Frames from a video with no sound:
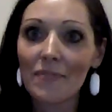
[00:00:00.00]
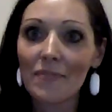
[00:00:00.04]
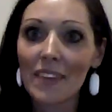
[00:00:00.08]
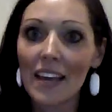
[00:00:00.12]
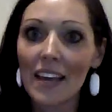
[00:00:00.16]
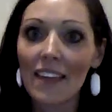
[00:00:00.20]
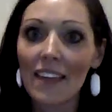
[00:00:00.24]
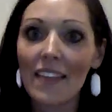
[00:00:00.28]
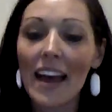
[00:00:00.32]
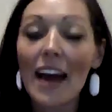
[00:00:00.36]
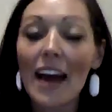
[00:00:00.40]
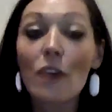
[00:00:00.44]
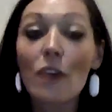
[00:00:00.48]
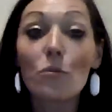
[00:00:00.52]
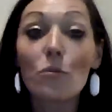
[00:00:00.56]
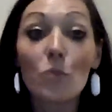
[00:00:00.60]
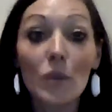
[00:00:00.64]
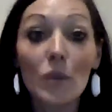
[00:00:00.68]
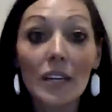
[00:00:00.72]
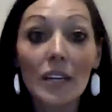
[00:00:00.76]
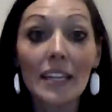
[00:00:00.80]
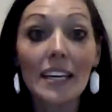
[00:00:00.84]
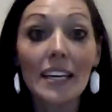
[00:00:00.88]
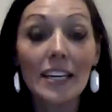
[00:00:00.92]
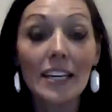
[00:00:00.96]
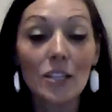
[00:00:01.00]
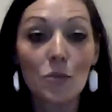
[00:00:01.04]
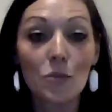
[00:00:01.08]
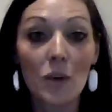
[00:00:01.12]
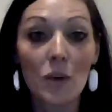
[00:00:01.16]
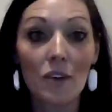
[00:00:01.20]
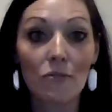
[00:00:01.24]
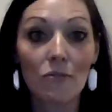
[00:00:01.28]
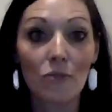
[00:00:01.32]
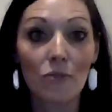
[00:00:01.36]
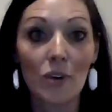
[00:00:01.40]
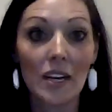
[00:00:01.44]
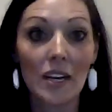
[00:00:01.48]
And that really is
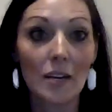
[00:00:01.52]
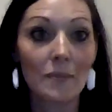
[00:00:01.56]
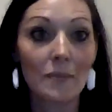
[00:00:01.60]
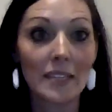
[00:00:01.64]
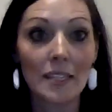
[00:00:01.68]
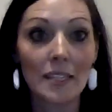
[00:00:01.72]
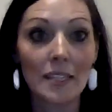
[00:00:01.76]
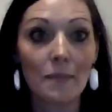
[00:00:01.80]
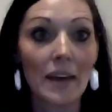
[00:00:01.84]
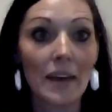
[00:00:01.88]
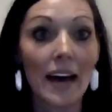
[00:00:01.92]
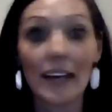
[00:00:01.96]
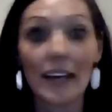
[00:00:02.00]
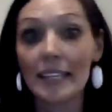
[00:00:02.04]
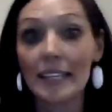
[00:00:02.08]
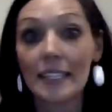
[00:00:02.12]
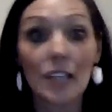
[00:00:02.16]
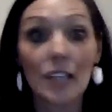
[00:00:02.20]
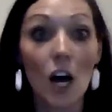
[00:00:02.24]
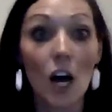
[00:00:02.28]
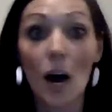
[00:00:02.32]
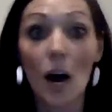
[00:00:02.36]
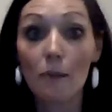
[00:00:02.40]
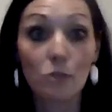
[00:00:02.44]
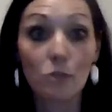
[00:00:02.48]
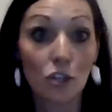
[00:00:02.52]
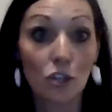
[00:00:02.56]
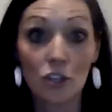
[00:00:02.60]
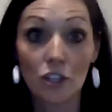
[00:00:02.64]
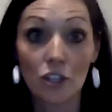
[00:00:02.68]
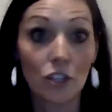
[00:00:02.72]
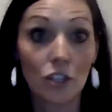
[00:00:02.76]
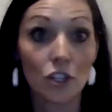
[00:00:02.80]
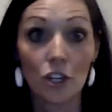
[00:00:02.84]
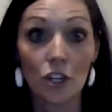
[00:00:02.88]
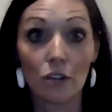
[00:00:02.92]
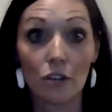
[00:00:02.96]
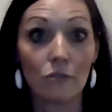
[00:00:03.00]
what freedom is about. It's the option to
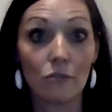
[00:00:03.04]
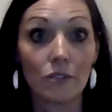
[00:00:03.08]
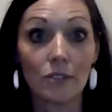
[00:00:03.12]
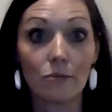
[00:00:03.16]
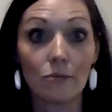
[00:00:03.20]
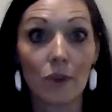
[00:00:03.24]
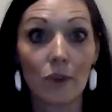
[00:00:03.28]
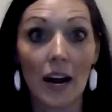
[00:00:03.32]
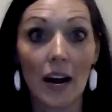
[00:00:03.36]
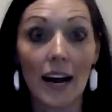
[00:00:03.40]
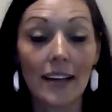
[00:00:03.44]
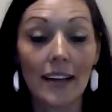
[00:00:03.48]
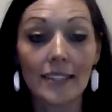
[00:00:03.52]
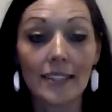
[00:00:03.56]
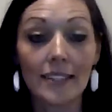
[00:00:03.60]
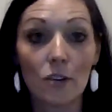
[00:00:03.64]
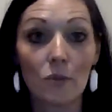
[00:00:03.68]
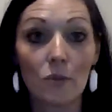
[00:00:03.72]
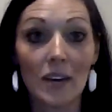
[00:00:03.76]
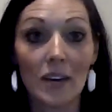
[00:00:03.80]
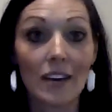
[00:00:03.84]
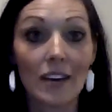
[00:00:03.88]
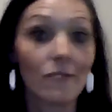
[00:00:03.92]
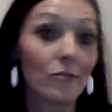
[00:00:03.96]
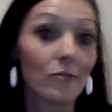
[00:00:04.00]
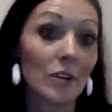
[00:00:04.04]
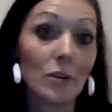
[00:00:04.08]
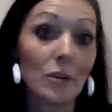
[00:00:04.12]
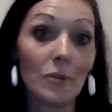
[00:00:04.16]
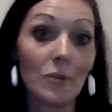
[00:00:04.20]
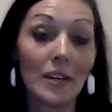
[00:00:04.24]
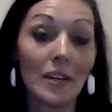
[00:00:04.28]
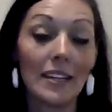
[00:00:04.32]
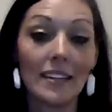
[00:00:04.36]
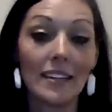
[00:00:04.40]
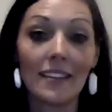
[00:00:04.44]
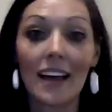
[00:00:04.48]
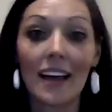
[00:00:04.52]
choose, right? So we have free
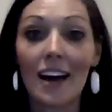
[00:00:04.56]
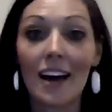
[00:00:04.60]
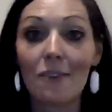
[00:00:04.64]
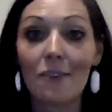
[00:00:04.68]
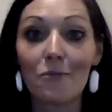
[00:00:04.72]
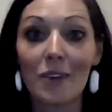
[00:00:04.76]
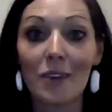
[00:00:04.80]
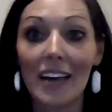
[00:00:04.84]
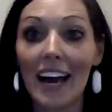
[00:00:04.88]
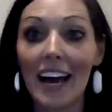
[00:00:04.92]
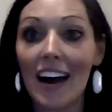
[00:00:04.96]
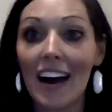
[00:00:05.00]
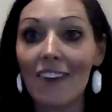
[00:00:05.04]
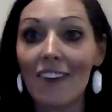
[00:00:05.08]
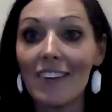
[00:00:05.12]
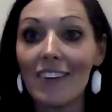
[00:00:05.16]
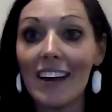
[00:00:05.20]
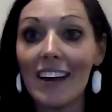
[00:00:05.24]
will in life. We have,